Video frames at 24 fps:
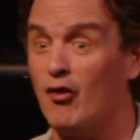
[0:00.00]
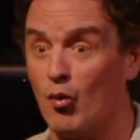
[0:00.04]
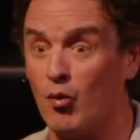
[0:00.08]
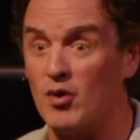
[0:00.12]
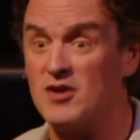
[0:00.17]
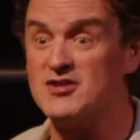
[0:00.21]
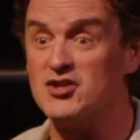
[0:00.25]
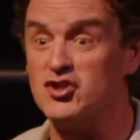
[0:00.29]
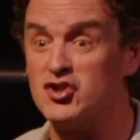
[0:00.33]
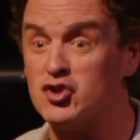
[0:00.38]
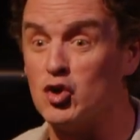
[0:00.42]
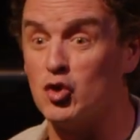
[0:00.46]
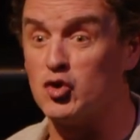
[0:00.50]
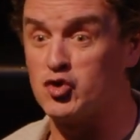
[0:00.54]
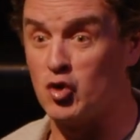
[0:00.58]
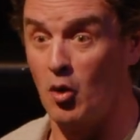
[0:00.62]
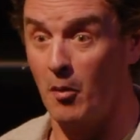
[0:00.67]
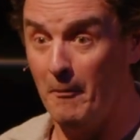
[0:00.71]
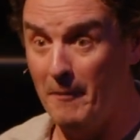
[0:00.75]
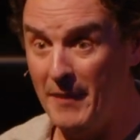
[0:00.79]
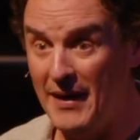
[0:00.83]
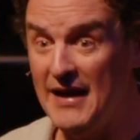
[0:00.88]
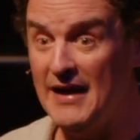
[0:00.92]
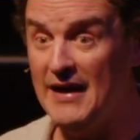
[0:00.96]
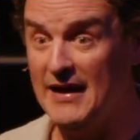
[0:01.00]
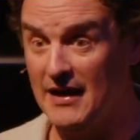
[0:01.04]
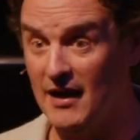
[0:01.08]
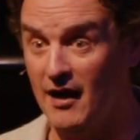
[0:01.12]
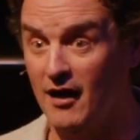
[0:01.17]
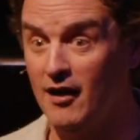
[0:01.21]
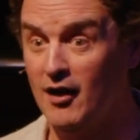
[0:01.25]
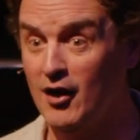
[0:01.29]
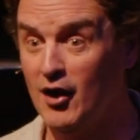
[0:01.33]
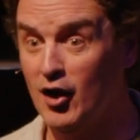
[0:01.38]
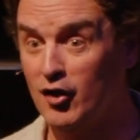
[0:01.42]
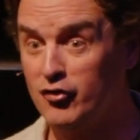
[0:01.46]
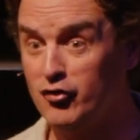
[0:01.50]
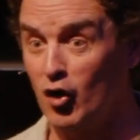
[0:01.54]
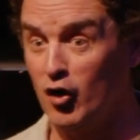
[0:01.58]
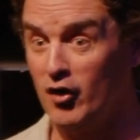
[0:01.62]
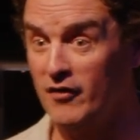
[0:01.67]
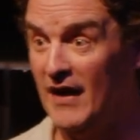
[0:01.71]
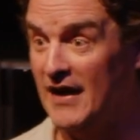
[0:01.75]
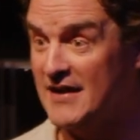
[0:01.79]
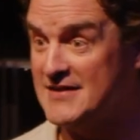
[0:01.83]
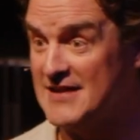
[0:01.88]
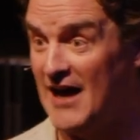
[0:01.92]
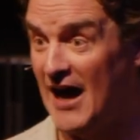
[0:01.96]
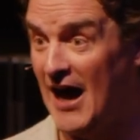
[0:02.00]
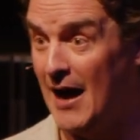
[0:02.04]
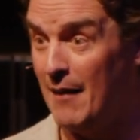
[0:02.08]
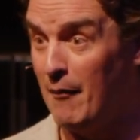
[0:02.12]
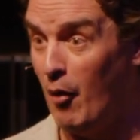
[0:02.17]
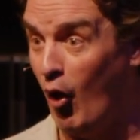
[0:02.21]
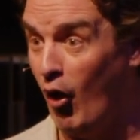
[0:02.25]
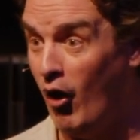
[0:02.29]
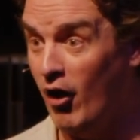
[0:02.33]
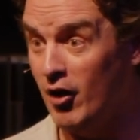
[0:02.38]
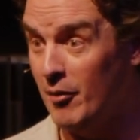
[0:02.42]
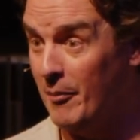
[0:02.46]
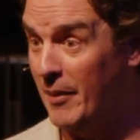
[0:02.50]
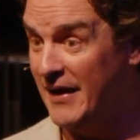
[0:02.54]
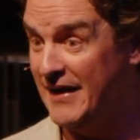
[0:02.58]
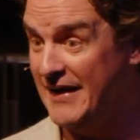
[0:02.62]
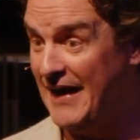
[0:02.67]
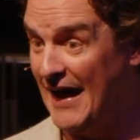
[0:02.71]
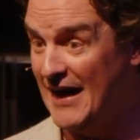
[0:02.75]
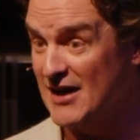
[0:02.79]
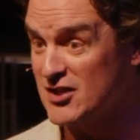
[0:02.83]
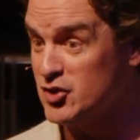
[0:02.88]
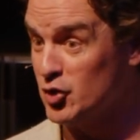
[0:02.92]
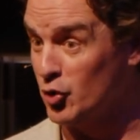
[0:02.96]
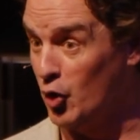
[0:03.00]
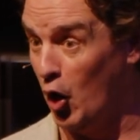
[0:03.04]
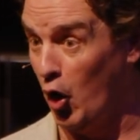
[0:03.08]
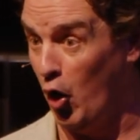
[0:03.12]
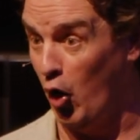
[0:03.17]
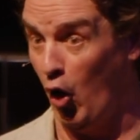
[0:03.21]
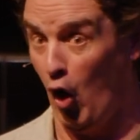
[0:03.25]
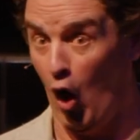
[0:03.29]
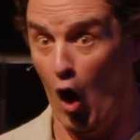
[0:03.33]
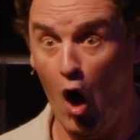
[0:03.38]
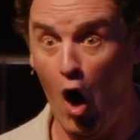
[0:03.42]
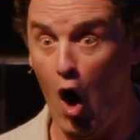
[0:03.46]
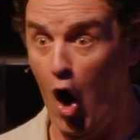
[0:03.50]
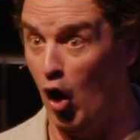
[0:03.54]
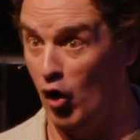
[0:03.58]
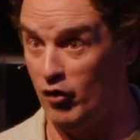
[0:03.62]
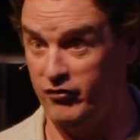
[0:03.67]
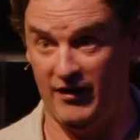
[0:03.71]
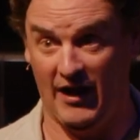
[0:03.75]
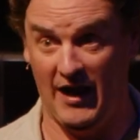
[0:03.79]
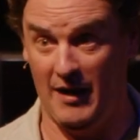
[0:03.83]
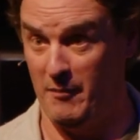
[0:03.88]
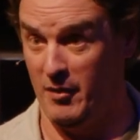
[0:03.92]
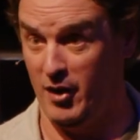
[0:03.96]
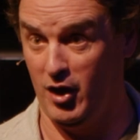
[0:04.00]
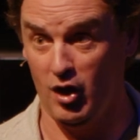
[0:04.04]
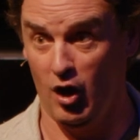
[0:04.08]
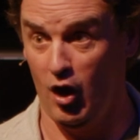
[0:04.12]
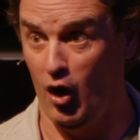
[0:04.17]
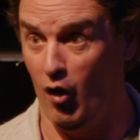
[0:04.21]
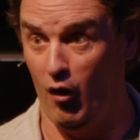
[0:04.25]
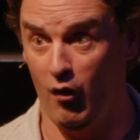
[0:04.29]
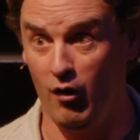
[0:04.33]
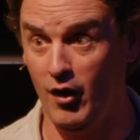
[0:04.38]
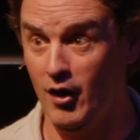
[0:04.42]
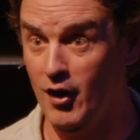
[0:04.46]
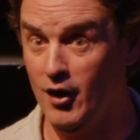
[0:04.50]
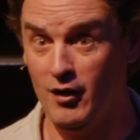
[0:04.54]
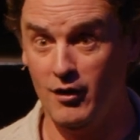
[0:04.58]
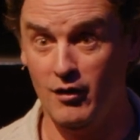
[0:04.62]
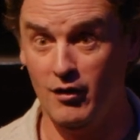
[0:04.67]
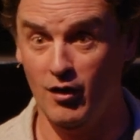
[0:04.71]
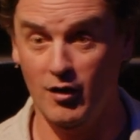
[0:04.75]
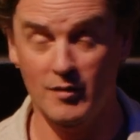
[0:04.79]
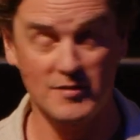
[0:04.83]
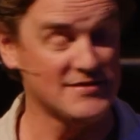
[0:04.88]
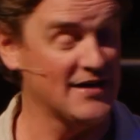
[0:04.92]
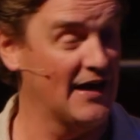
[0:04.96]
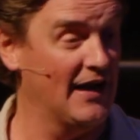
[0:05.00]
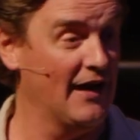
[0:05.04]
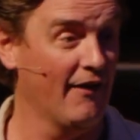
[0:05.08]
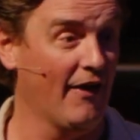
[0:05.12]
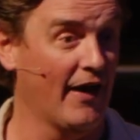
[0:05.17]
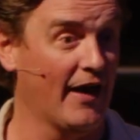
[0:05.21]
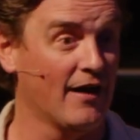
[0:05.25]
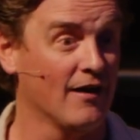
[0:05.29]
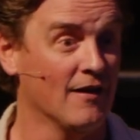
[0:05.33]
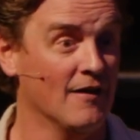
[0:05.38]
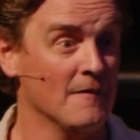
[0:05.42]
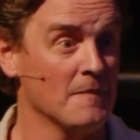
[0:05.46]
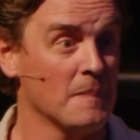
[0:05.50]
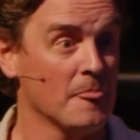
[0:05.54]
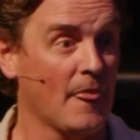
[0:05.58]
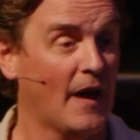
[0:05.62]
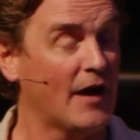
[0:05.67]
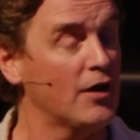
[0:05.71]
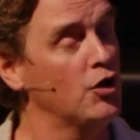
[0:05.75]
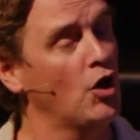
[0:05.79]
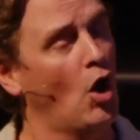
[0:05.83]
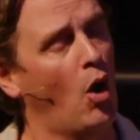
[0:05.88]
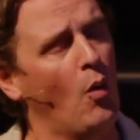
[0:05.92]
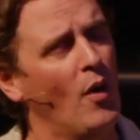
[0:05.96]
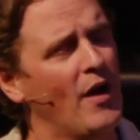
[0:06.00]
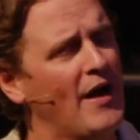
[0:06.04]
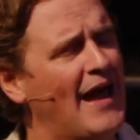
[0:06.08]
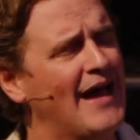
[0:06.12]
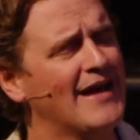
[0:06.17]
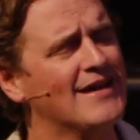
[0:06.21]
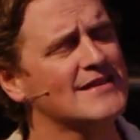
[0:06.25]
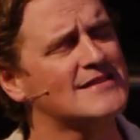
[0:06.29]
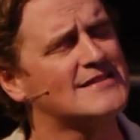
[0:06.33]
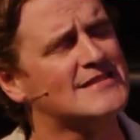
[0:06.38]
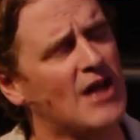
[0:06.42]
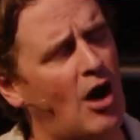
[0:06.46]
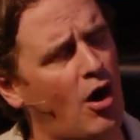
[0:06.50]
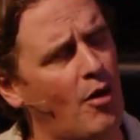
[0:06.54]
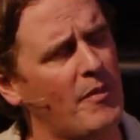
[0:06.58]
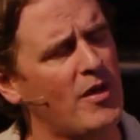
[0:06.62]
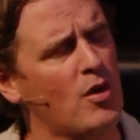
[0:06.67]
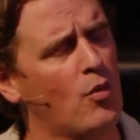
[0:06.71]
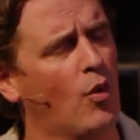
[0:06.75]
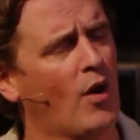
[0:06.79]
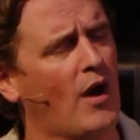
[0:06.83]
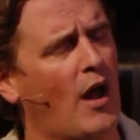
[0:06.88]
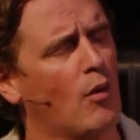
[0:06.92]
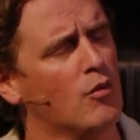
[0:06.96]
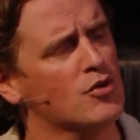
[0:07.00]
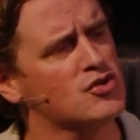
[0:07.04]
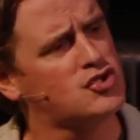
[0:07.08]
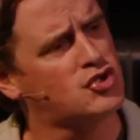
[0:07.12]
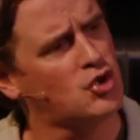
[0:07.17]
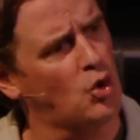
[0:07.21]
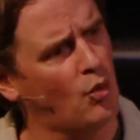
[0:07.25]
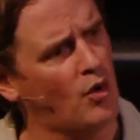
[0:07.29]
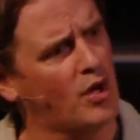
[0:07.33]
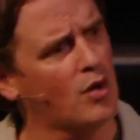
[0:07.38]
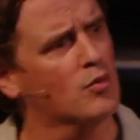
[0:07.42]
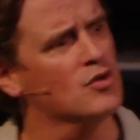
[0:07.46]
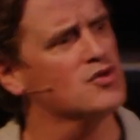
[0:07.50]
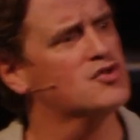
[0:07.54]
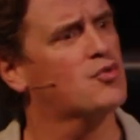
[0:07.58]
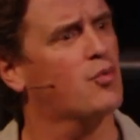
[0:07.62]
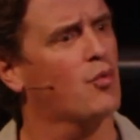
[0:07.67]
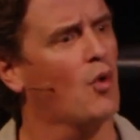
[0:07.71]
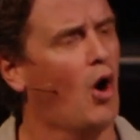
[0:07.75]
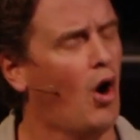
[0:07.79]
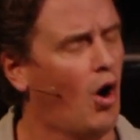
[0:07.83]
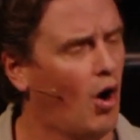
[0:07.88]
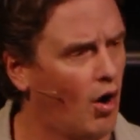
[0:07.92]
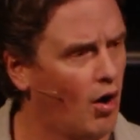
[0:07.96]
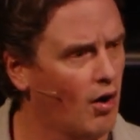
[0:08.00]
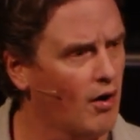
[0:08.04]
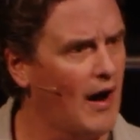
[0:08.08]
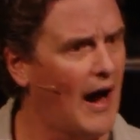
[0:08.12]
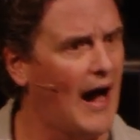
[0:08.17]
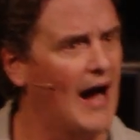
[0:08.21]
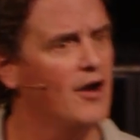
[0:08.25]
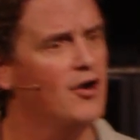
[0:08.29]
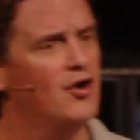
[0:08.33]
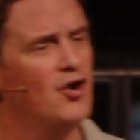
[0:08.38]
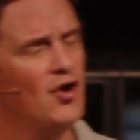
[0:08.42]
there wasn't social media during that time. Or I'd have been canceled a long time ago. You know what I'm saying? Like no one had to tell me what I was doing was wrong. I